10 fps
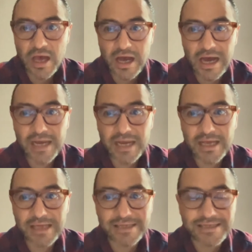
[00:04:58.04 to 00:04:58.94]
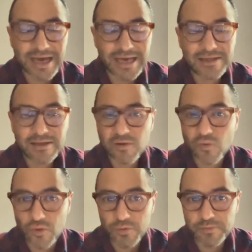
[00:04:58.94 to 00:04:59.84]
and its side
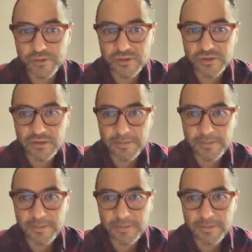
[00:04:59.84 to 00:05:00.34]
groups.